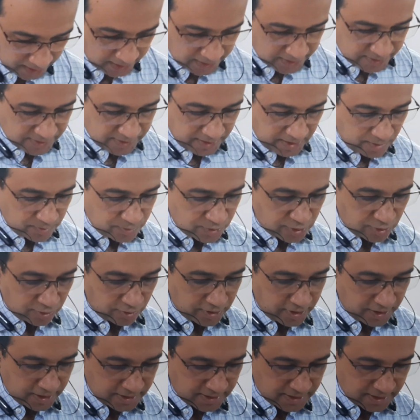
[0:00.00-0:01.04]
Same,
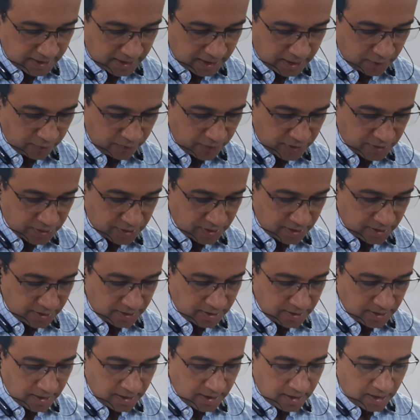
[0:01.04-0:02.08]
students,
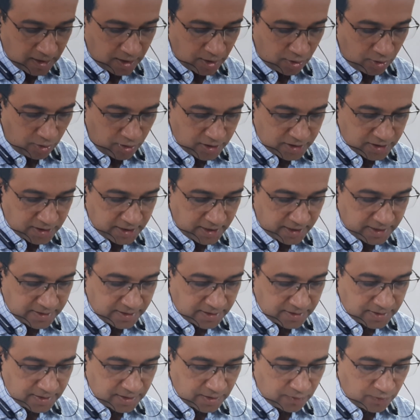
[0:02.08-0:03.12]
equation cos x
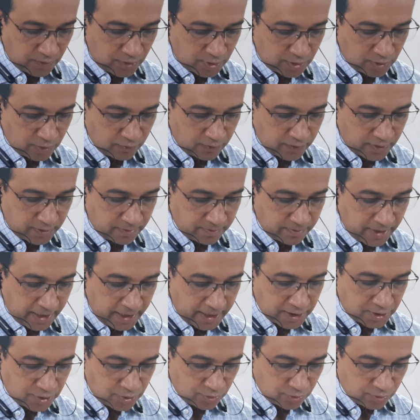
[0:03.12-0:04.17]
is equal to 1 by
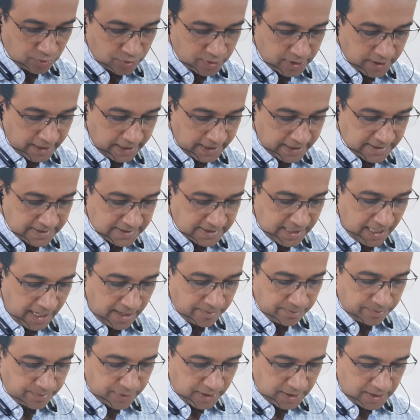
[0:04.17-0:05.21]
2,
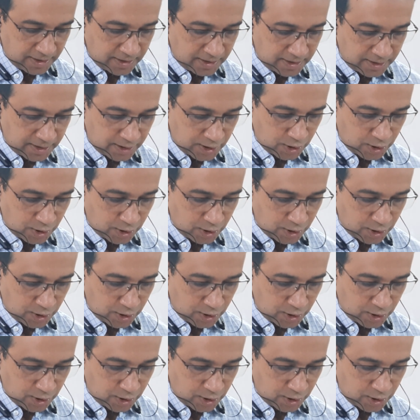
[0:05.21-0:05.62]
example